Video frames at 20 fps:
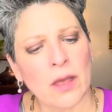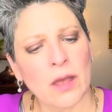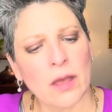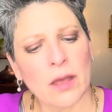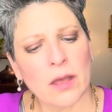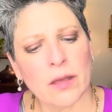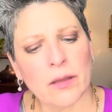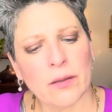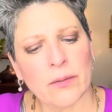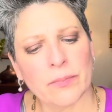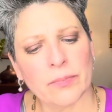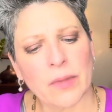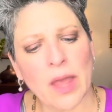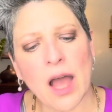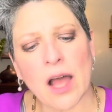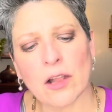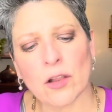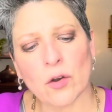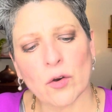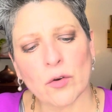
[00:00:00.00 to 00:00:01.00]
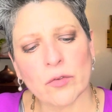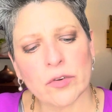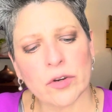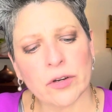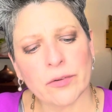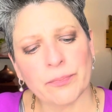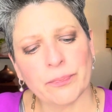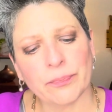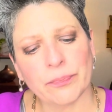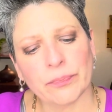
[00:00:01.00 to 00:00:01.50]
All
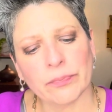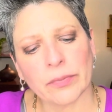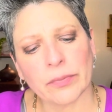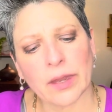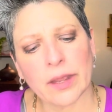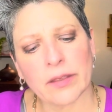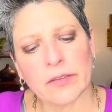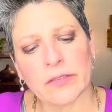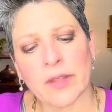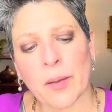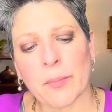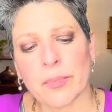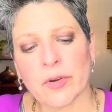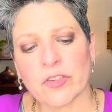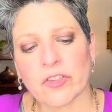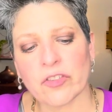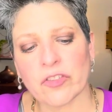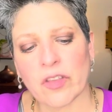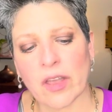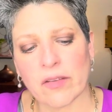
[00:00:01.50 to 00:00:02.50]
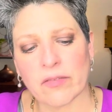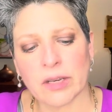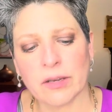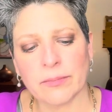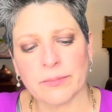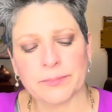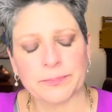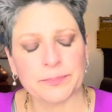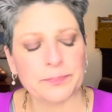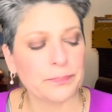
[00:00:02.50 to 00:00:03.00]
Over. It's number 7.
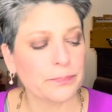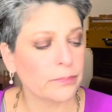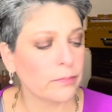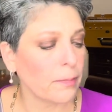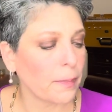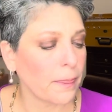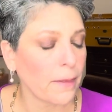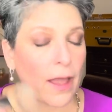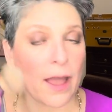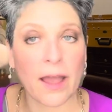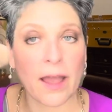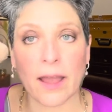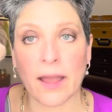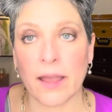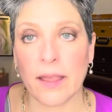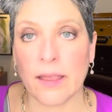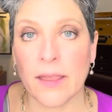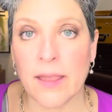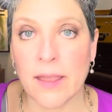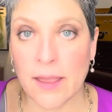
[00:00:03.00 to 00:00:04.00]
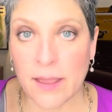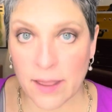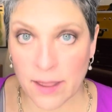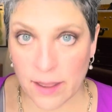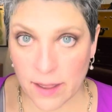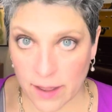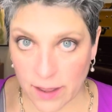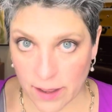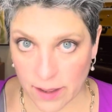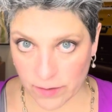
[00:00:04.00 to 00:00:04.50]

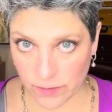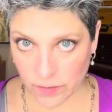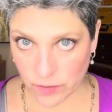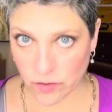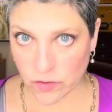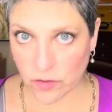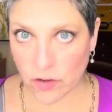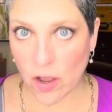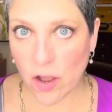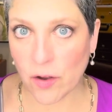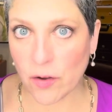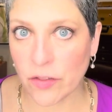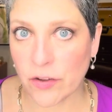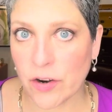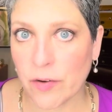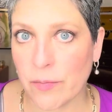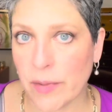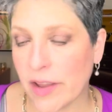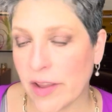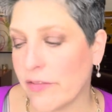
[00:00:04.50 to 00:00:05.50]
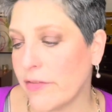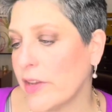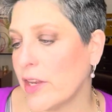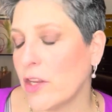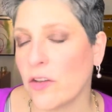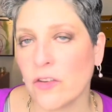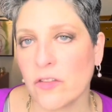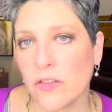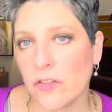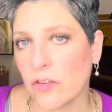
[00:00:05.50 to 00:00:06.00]
If you saw there are my
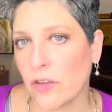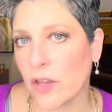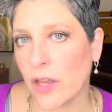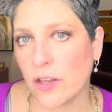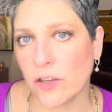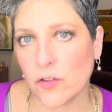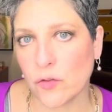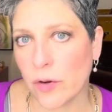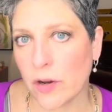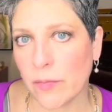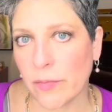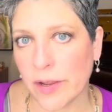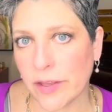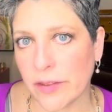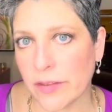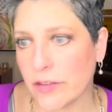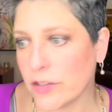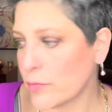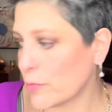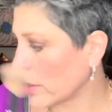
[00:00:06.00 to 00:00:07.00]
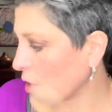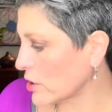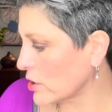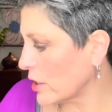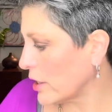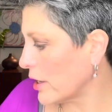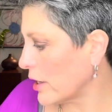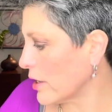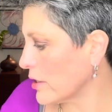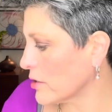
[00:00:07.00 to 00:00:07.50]
videos, I swear by this brush.
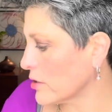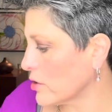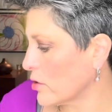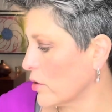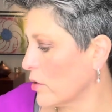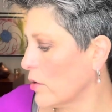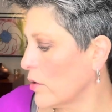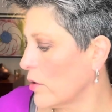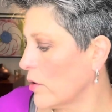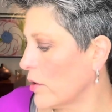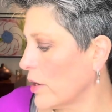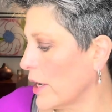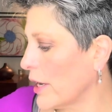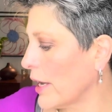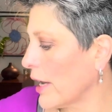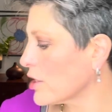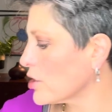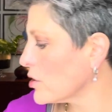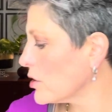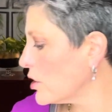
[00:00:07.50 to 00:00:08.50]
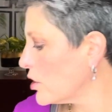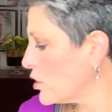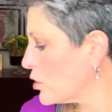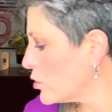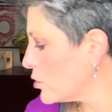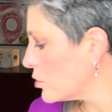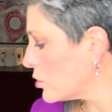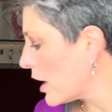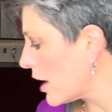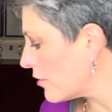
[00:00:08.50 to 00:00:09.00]
I
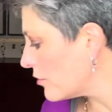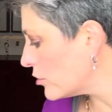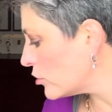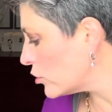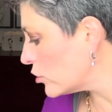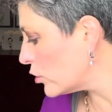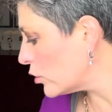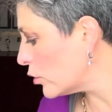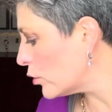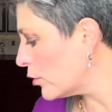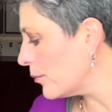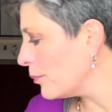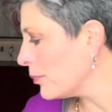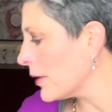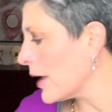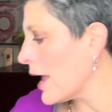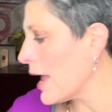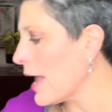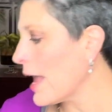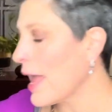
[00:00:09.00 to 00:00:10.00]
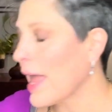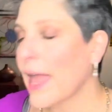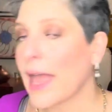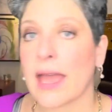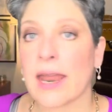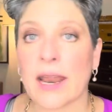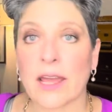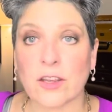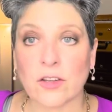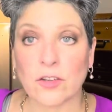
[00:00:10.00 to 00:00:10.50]
actually have 2,
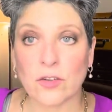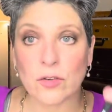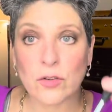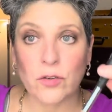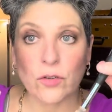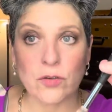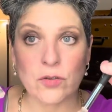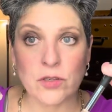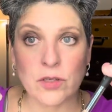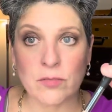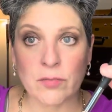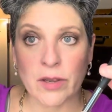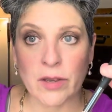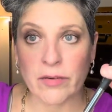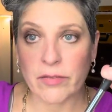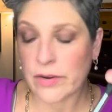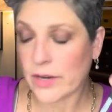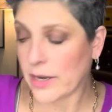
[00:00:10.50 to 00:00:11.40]
and I do use them every